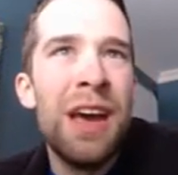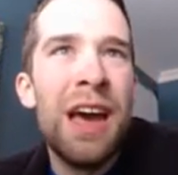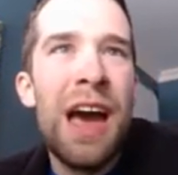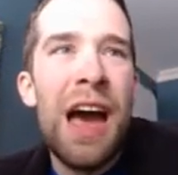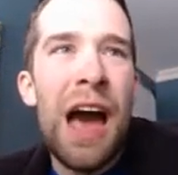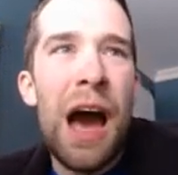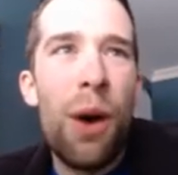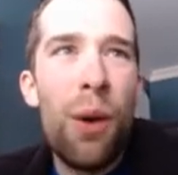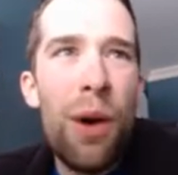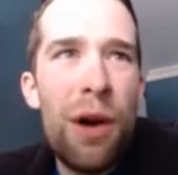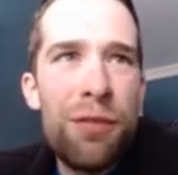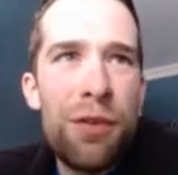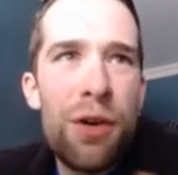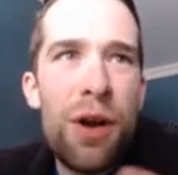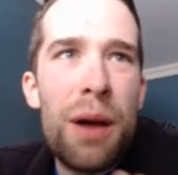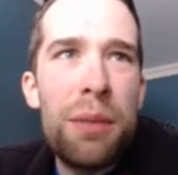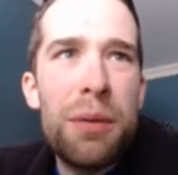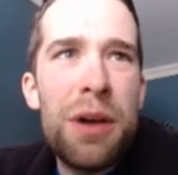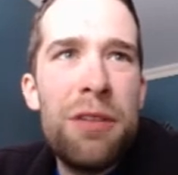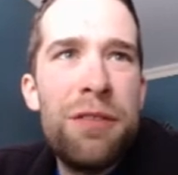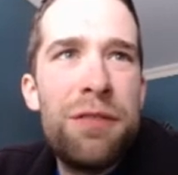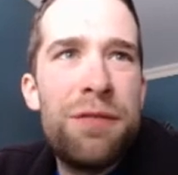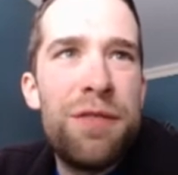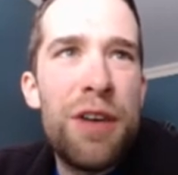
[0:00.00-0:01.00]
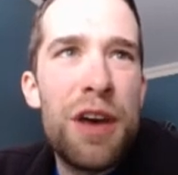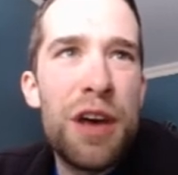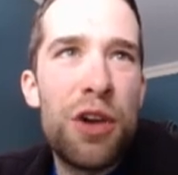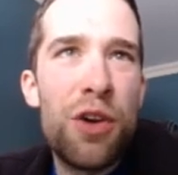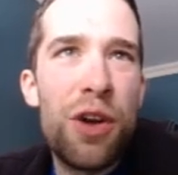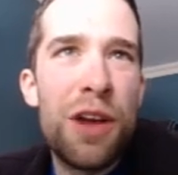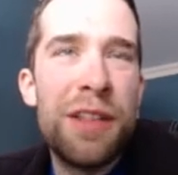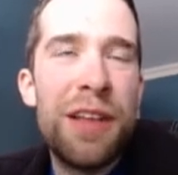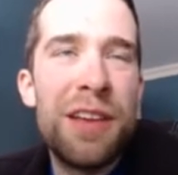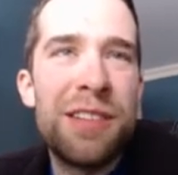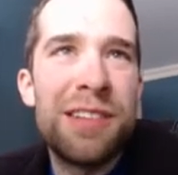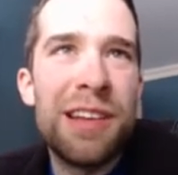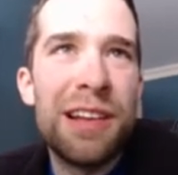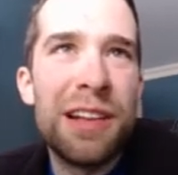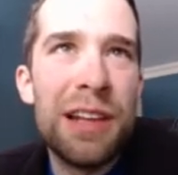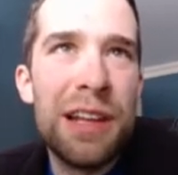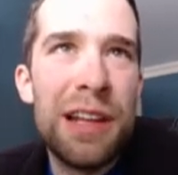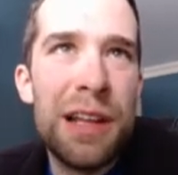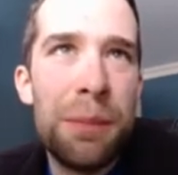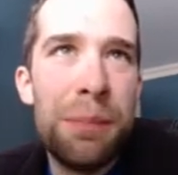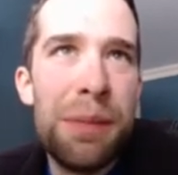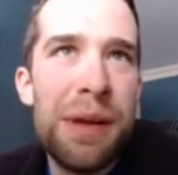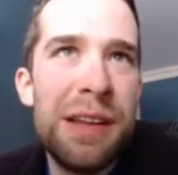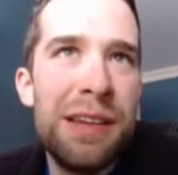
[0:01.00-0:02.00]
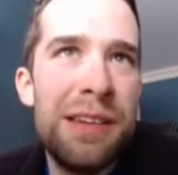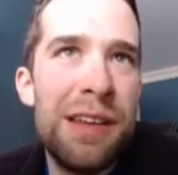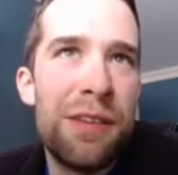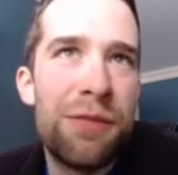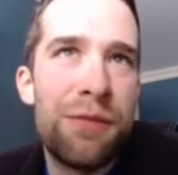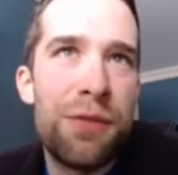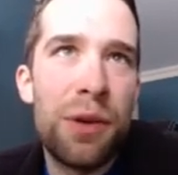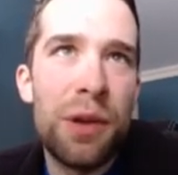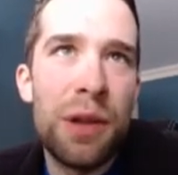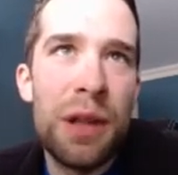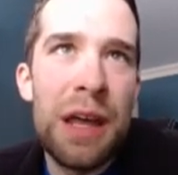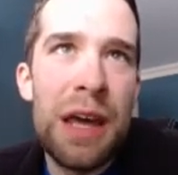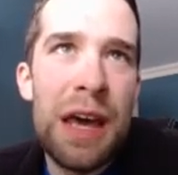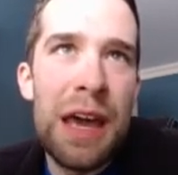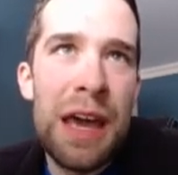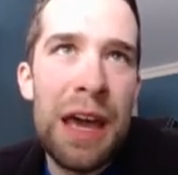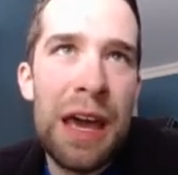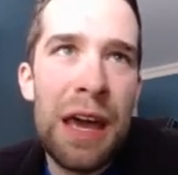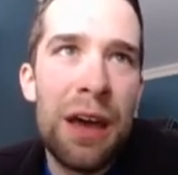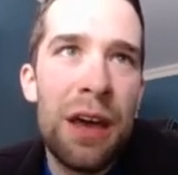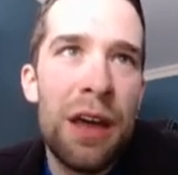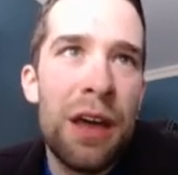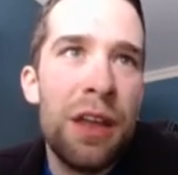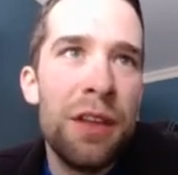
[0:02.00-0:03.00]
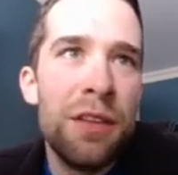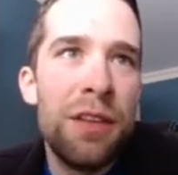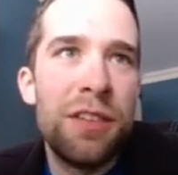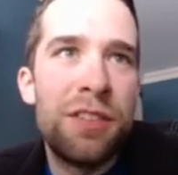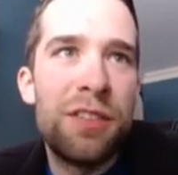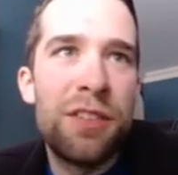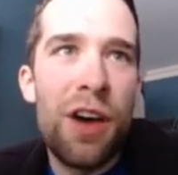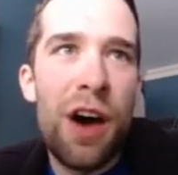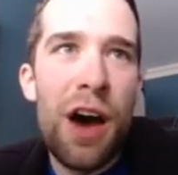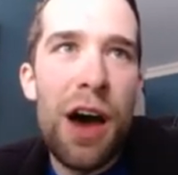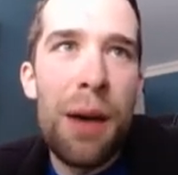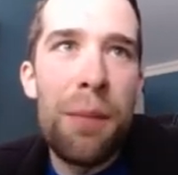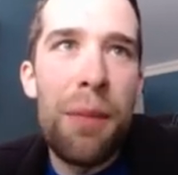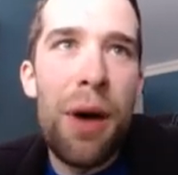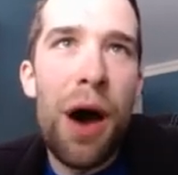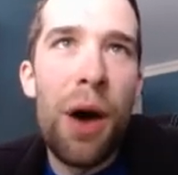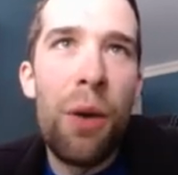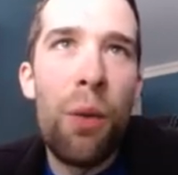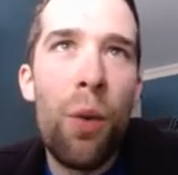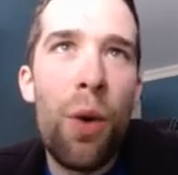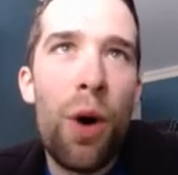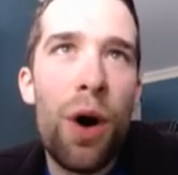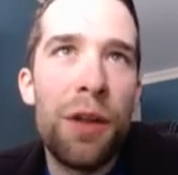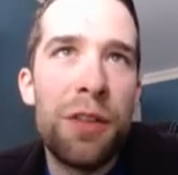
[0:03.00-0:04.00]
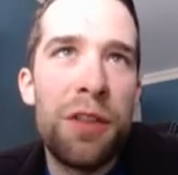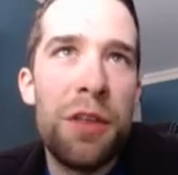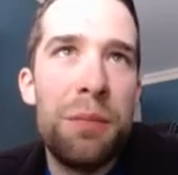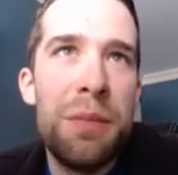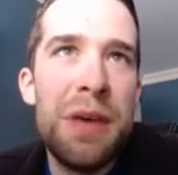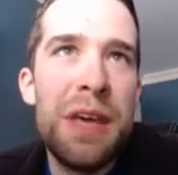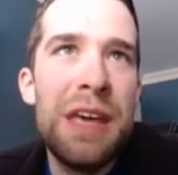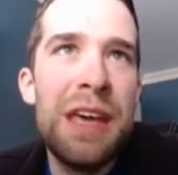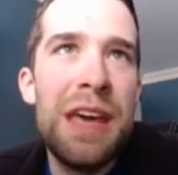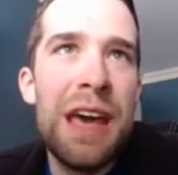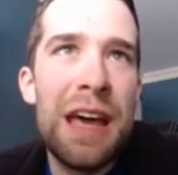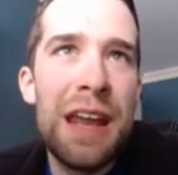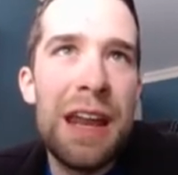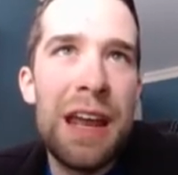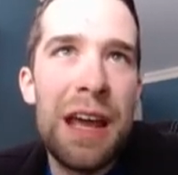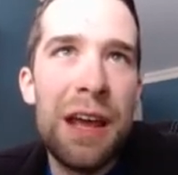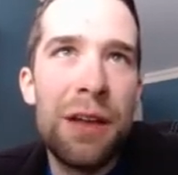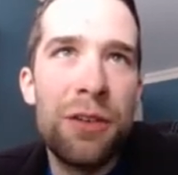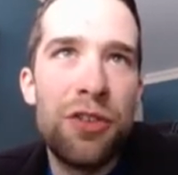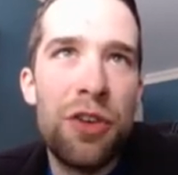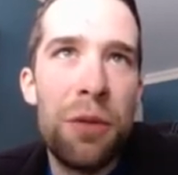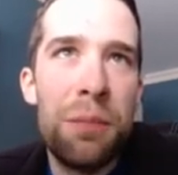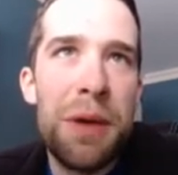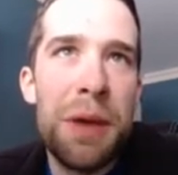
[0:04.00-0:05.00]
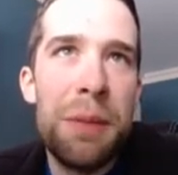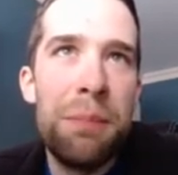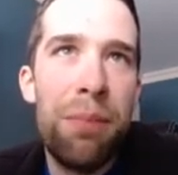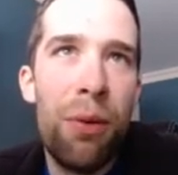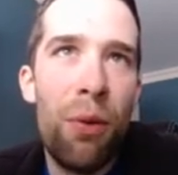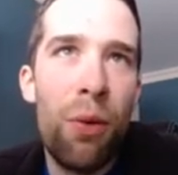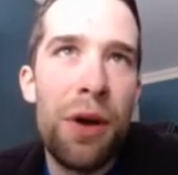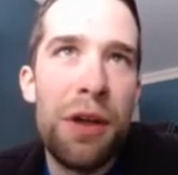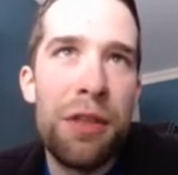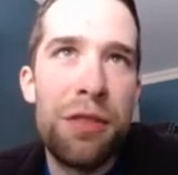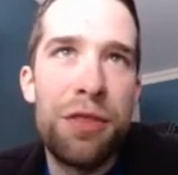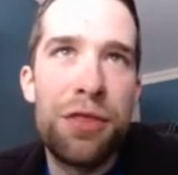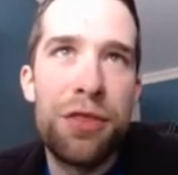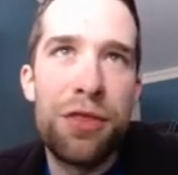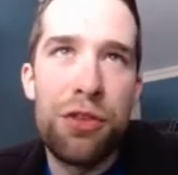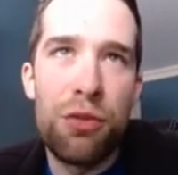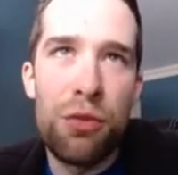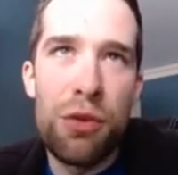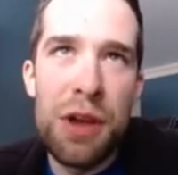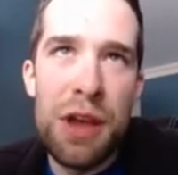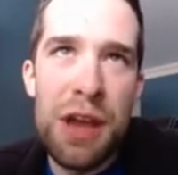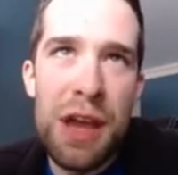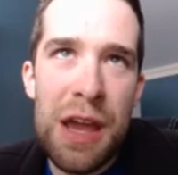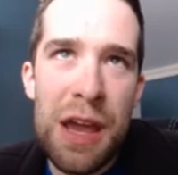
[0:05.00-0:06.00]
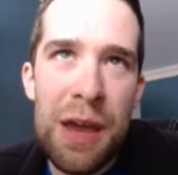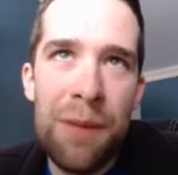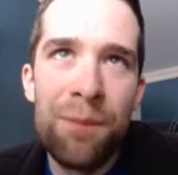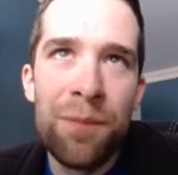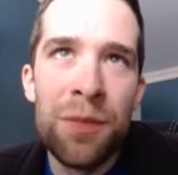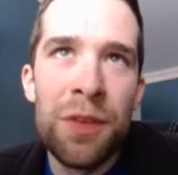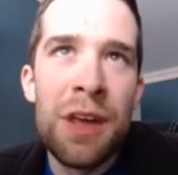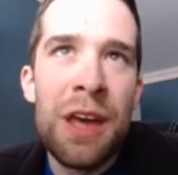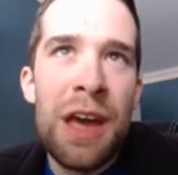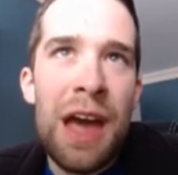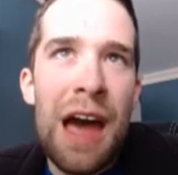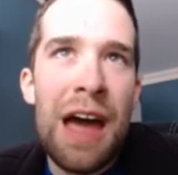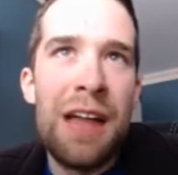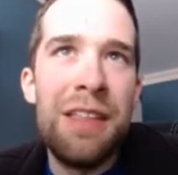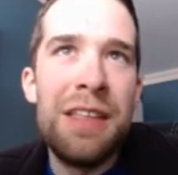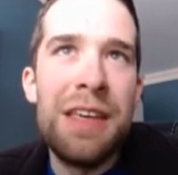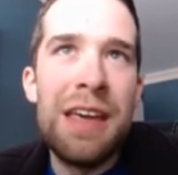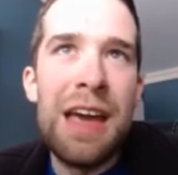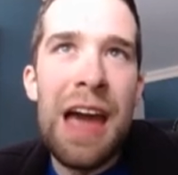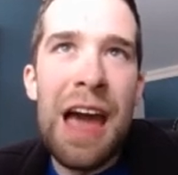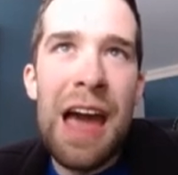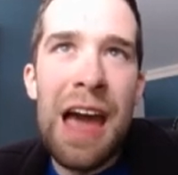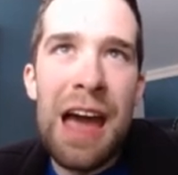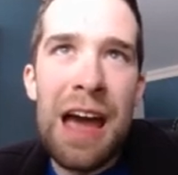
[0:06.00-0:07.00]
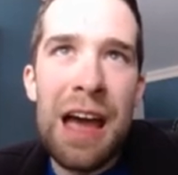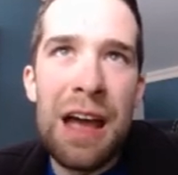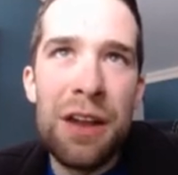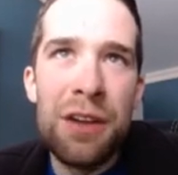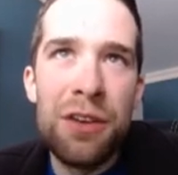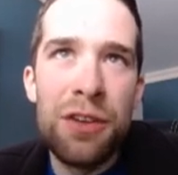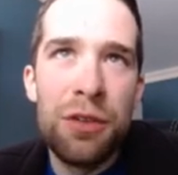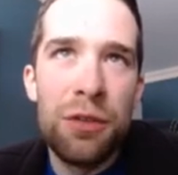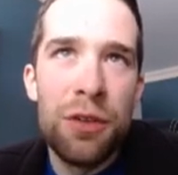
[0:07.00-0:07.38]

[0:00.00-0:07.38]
However, I'm configuring this a little bit differently. This time, I want the beginning to be 0.3 and the end